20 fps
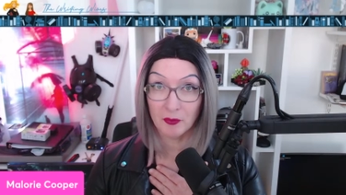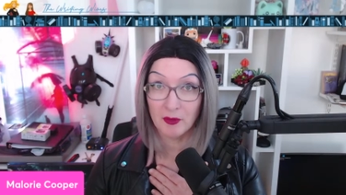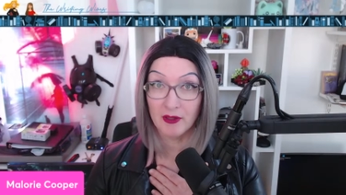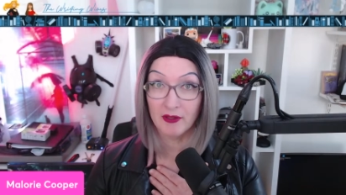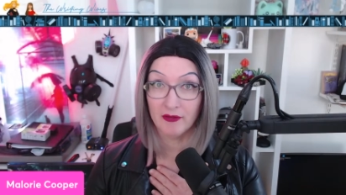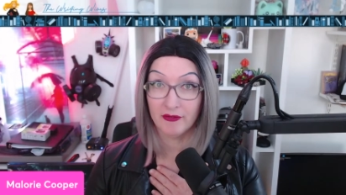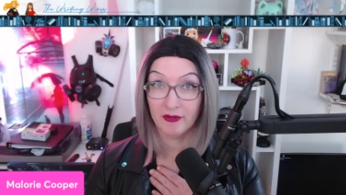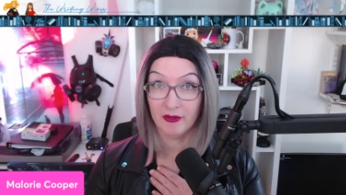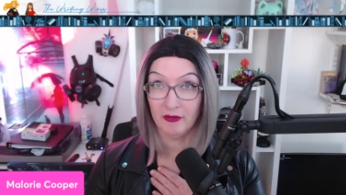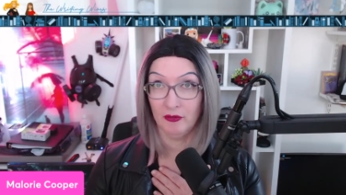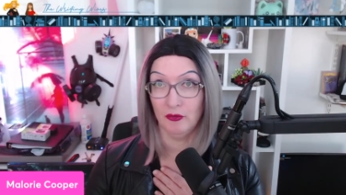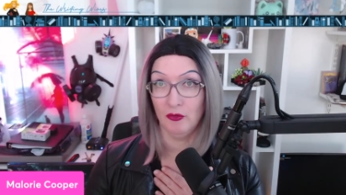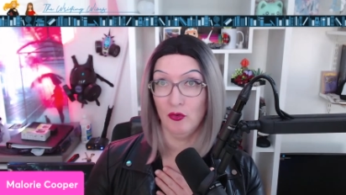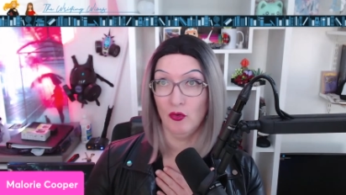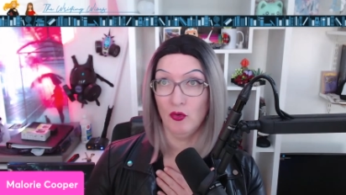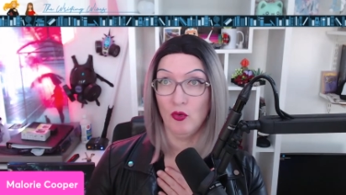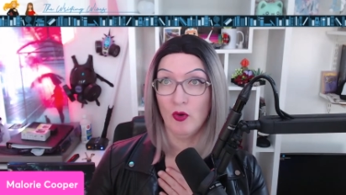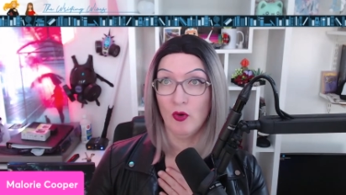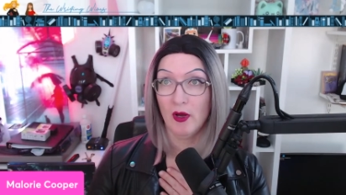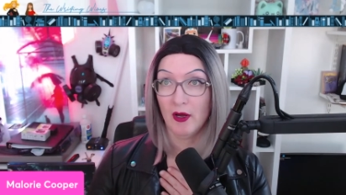released a
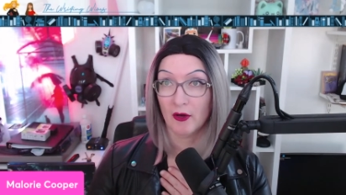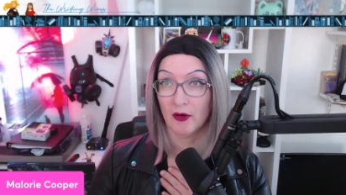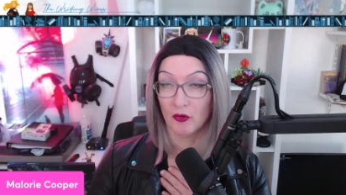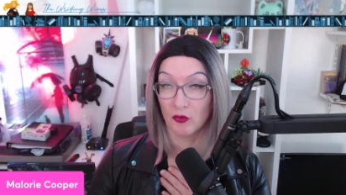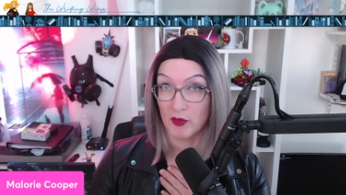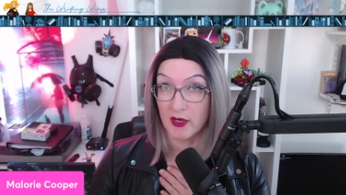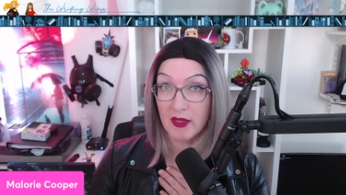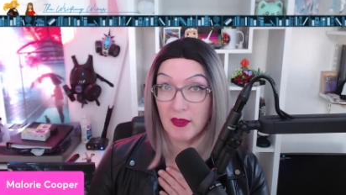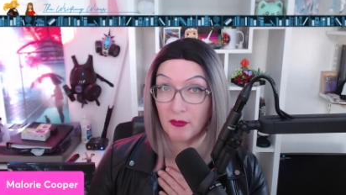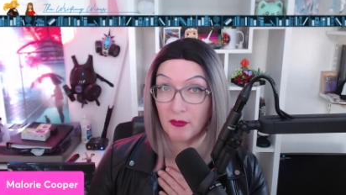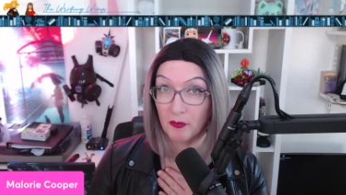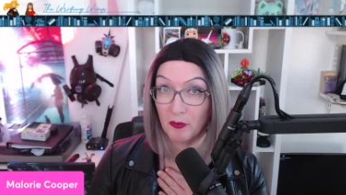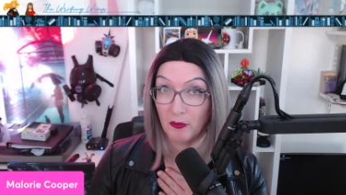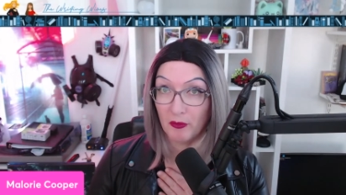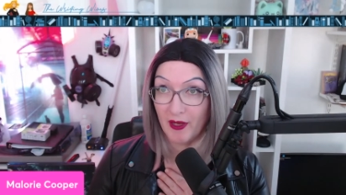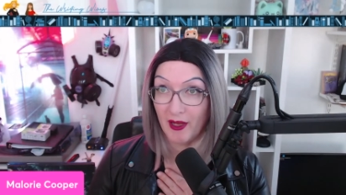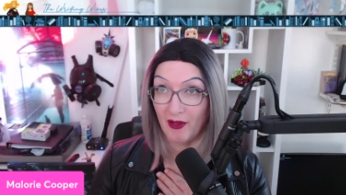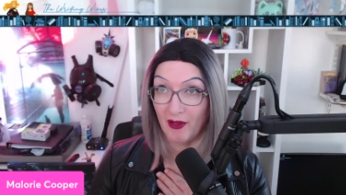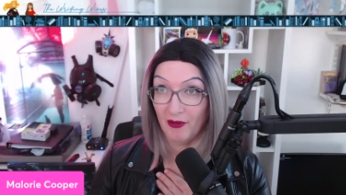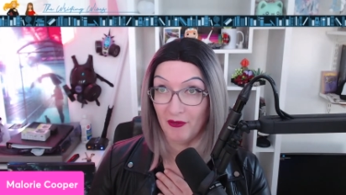new read through
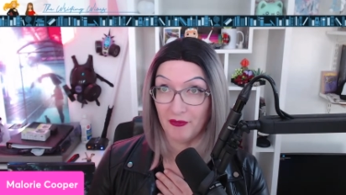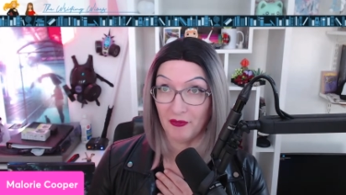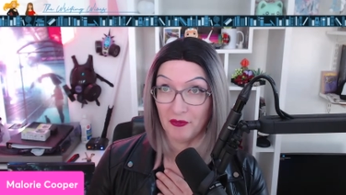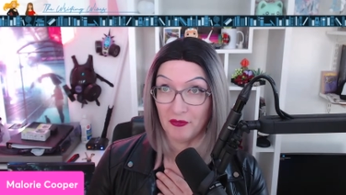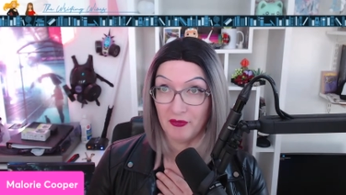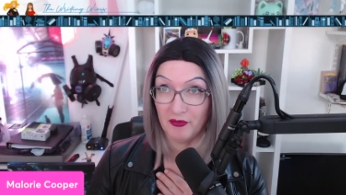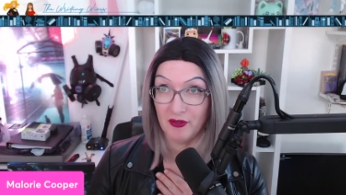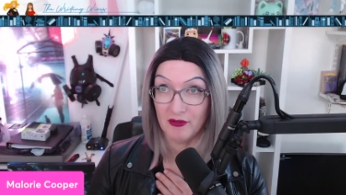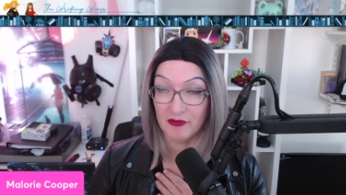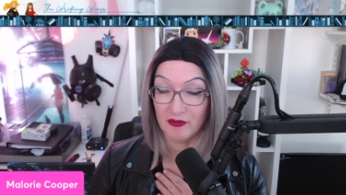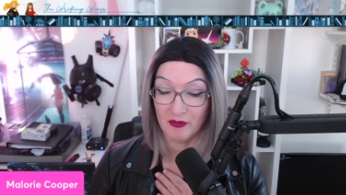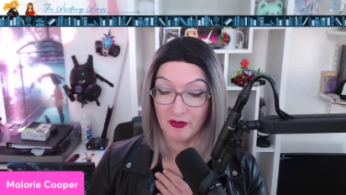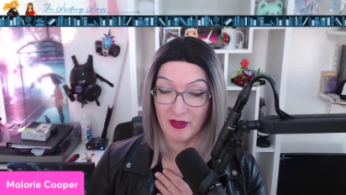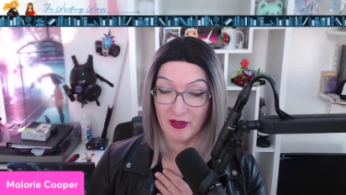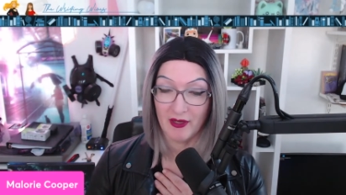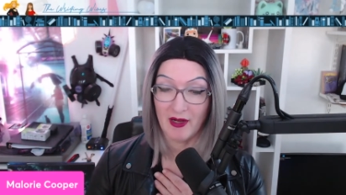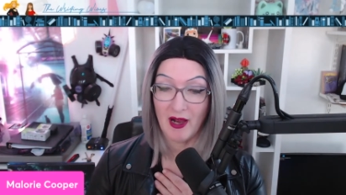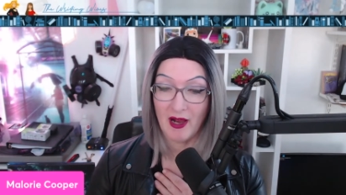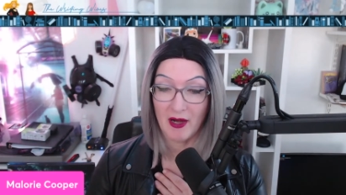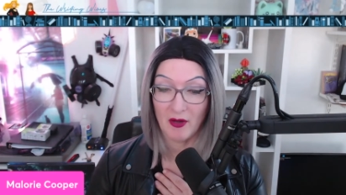analysis feature
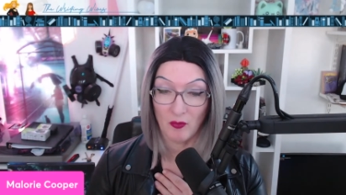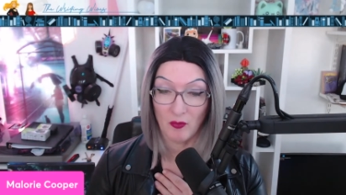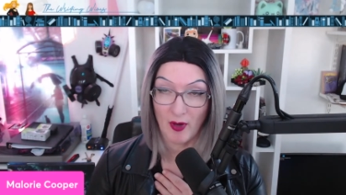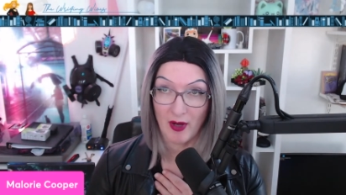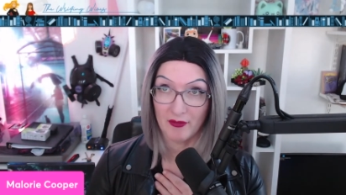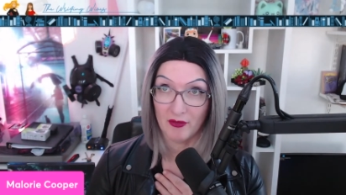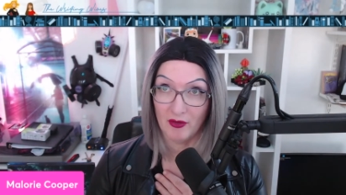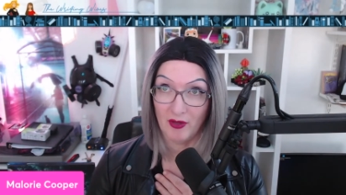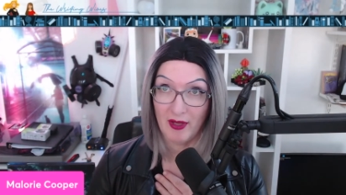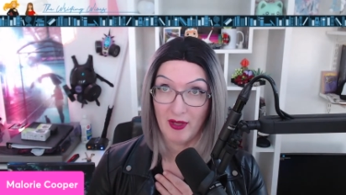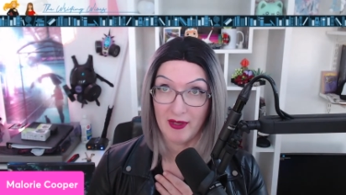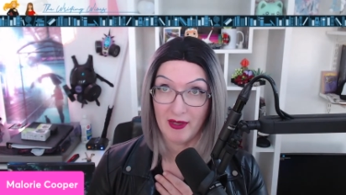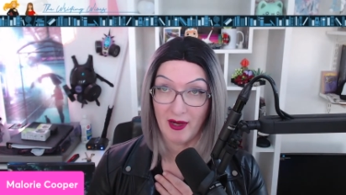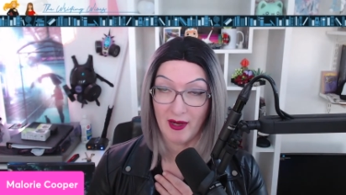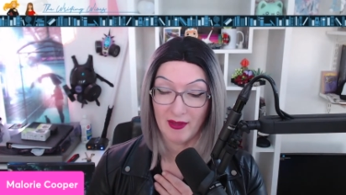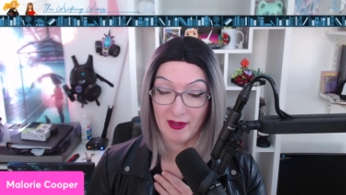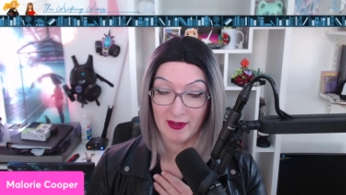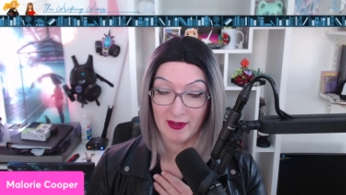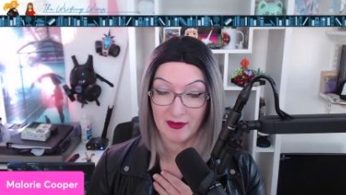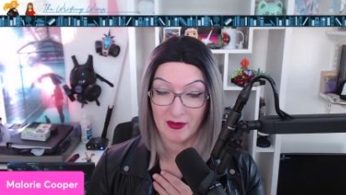that I rather like.
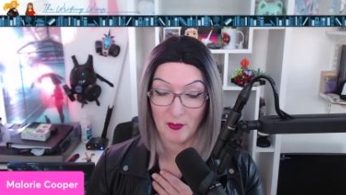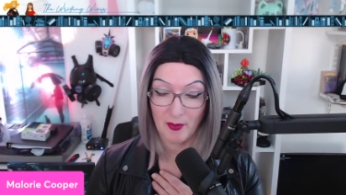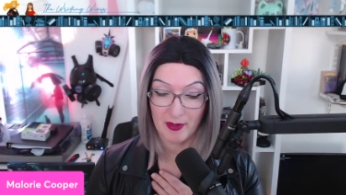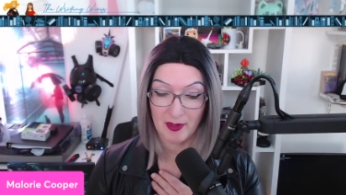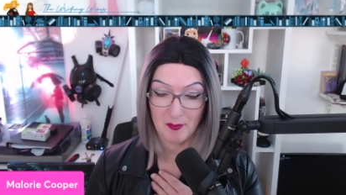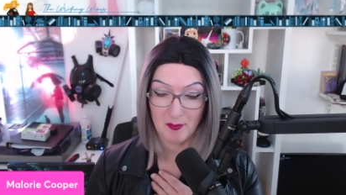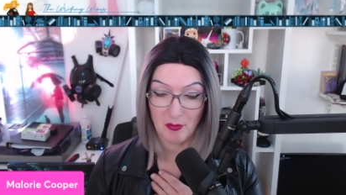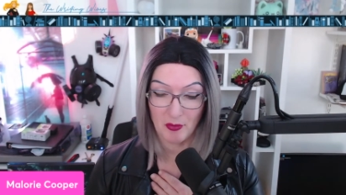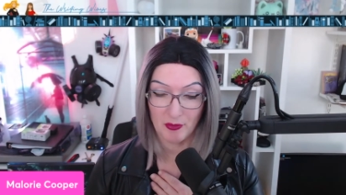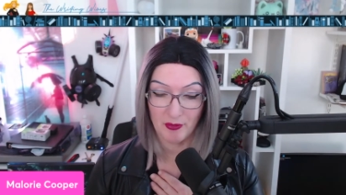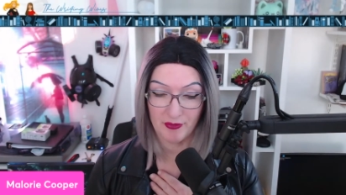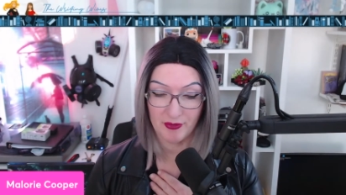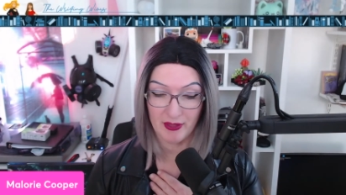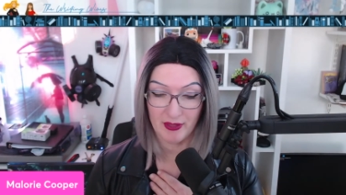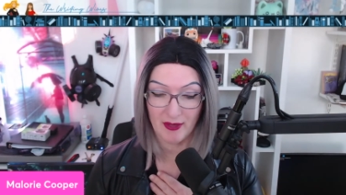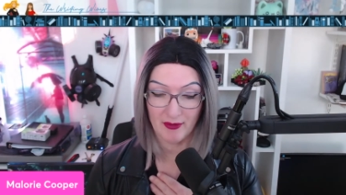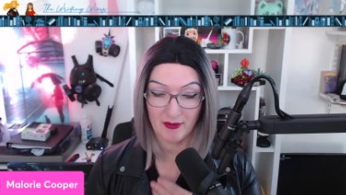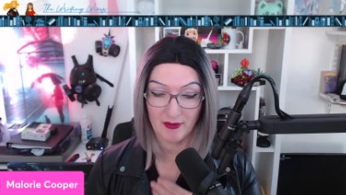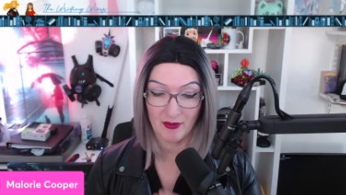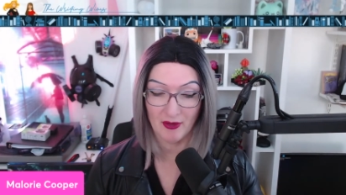I like the way they put it
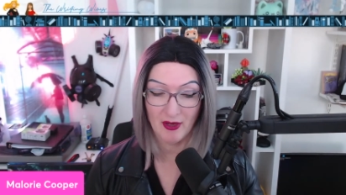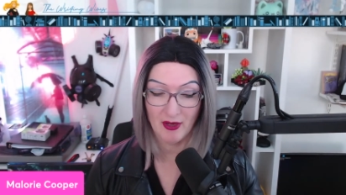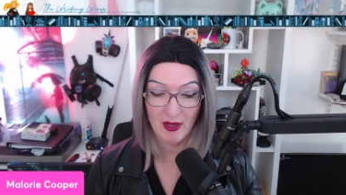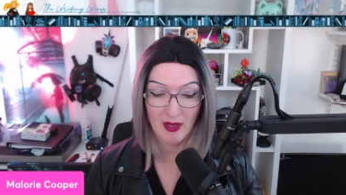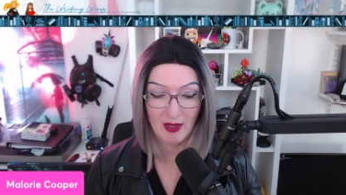together.